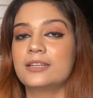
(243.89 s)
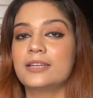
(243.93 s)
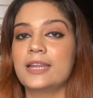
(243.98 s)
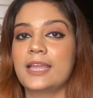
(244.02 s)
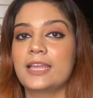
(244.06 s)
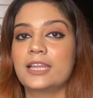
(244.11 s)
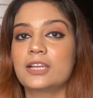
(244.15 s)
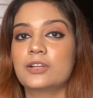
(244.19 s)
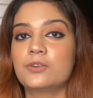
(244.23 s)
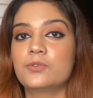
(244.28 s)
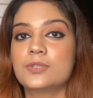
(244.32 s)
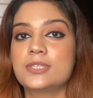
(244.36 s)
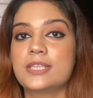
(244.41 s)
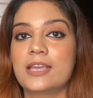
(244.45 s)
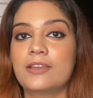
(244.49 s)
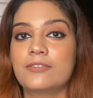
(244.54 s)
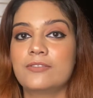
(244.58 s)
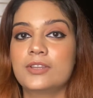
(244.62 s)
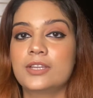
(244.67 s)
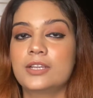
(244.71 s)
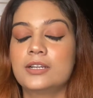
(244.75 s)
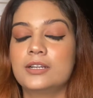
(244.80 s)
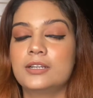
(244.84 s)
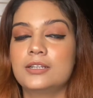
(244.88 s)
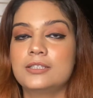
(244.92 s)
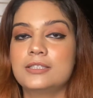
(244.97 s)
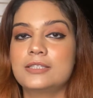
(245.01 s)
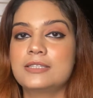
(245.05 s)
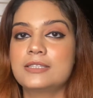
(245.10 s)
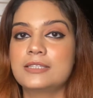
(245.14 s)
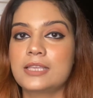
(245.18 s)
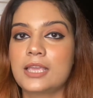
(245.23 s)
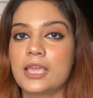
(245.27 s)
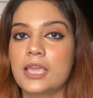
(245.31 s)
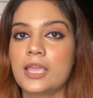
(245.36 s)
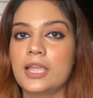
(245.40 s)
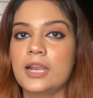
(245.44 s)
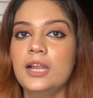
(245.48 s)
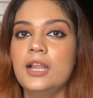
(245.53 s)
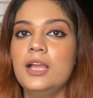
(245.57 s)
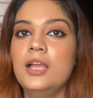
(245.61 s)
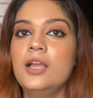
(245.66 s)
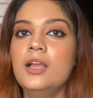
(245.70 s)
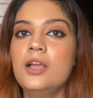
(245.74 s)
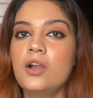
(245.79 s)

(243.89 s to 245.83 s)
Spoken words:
Nykaa was having a sale